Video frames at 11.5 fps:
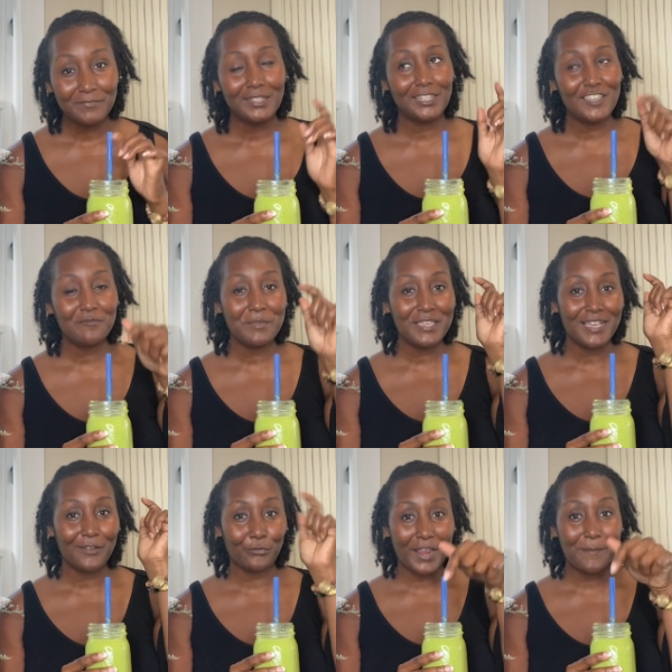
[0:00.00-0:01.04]
Leave me
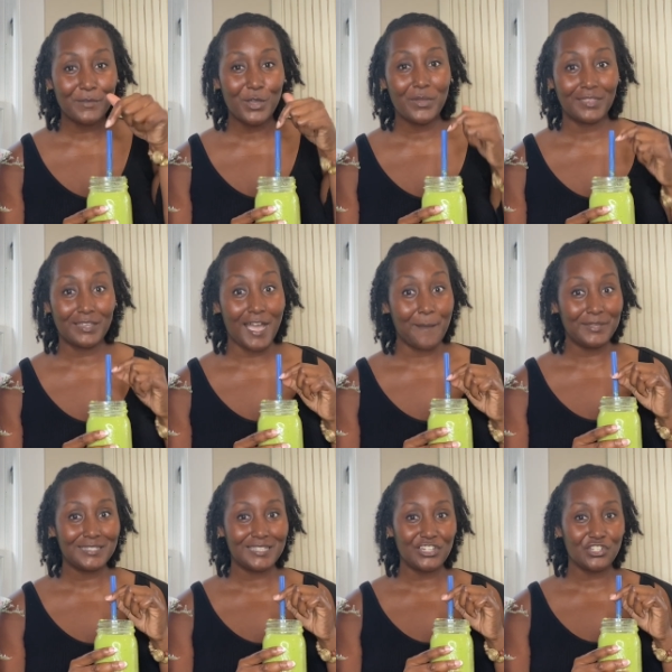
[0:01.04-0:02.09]
a rainbow in the comment
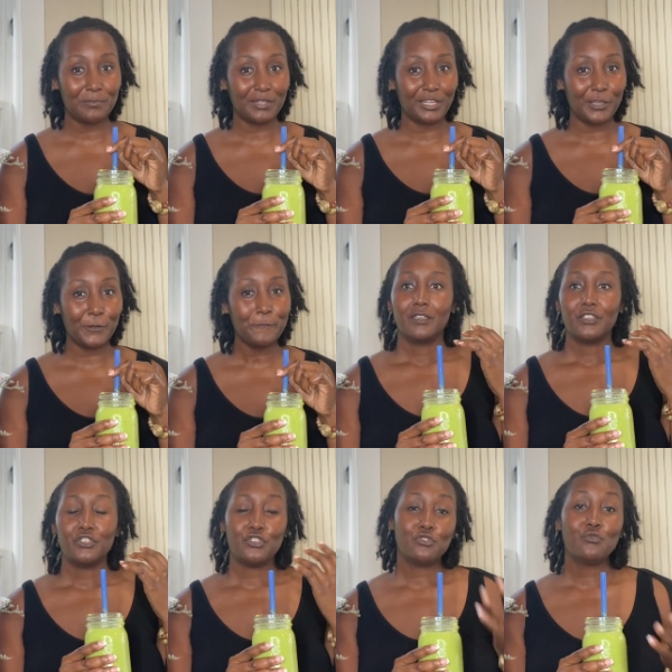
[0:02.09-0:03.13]
section below.
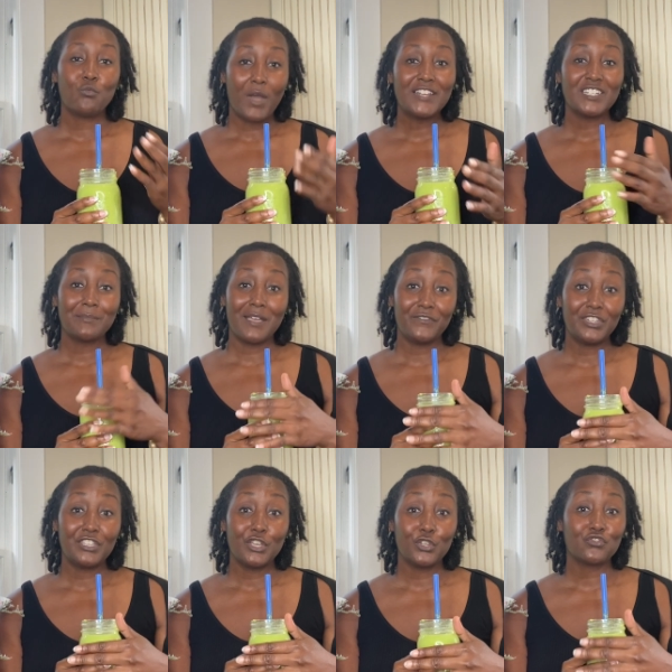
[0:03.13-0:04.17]
You watching my
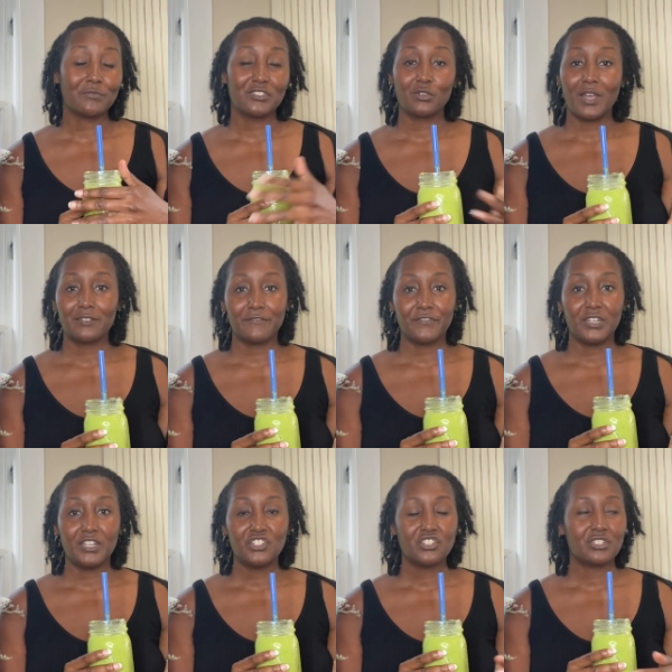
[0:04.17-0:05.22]
videos from start to
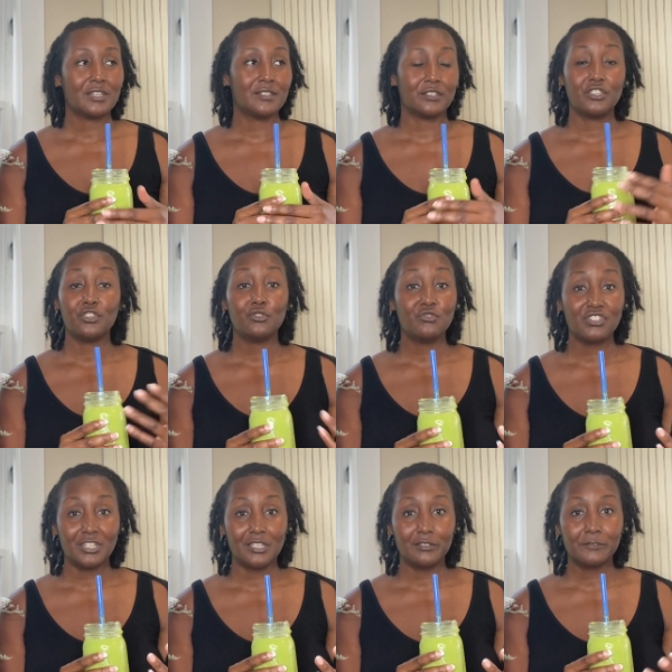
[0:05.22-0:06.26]
finish is a huge
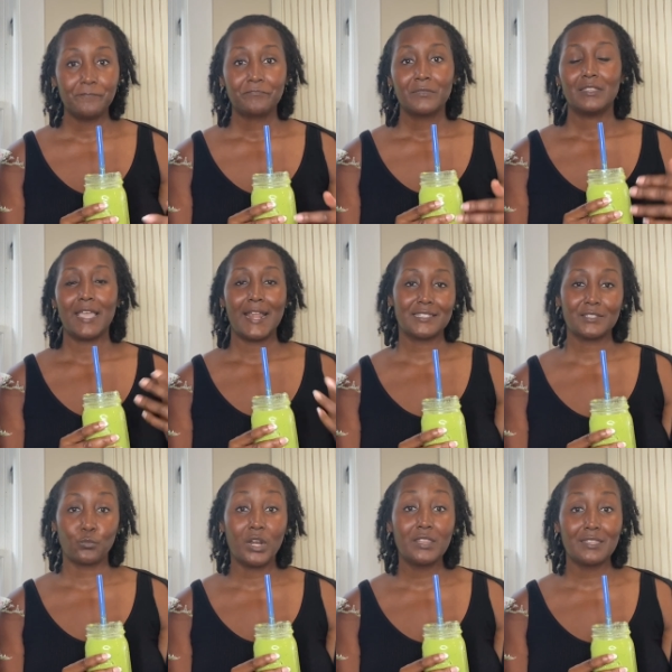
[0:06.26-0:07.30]
deal. That's
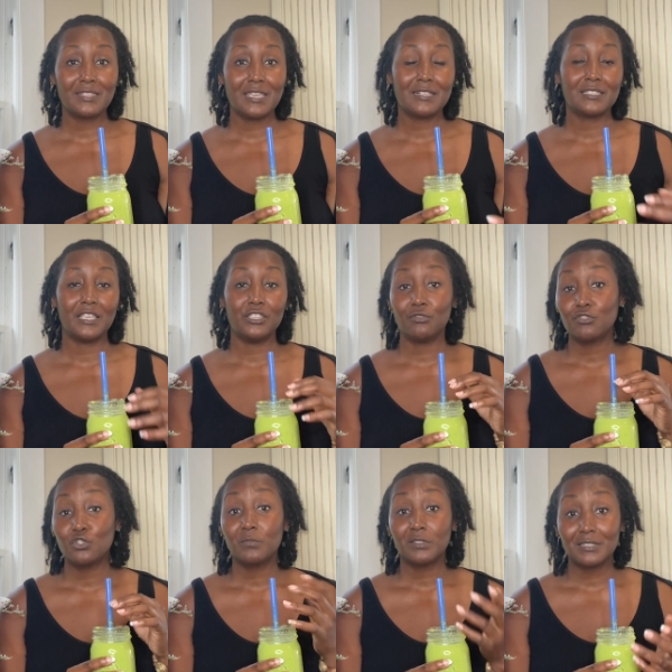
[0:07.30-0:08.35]
one of the things that
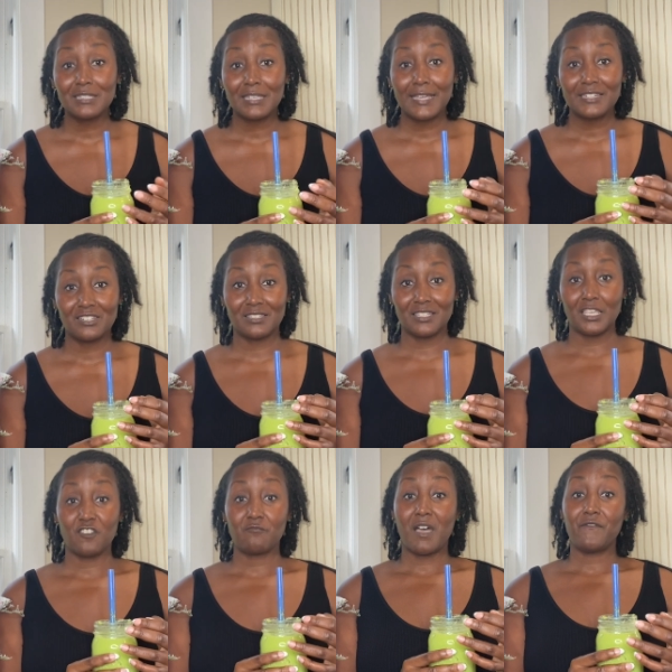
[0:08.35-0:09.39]
YouTube looks at to see
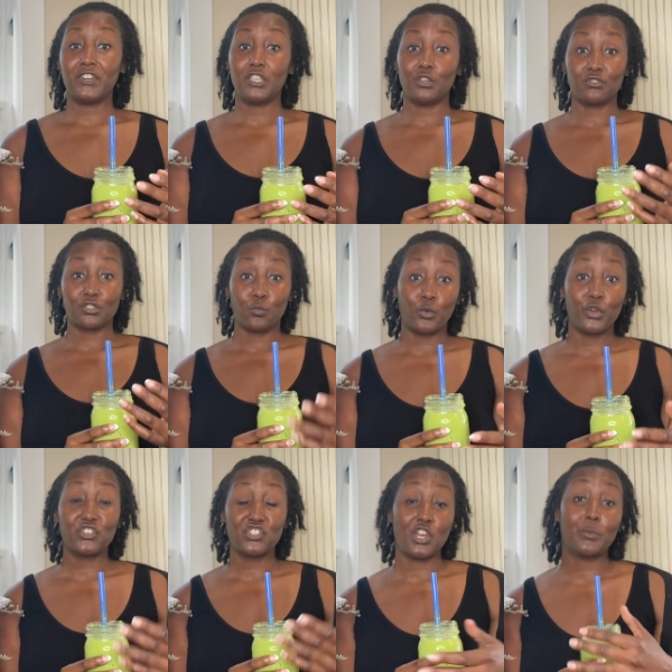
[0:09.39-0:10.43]
if my videos are
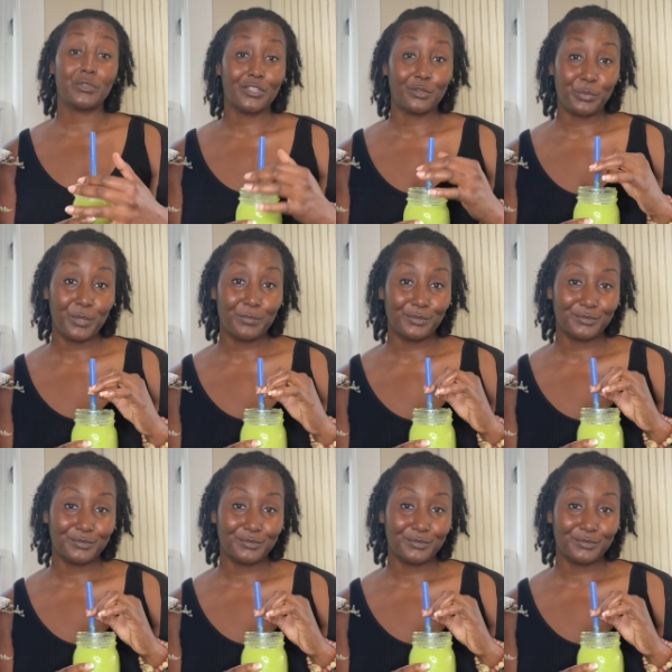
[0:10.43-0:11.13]
worth sharing with other people.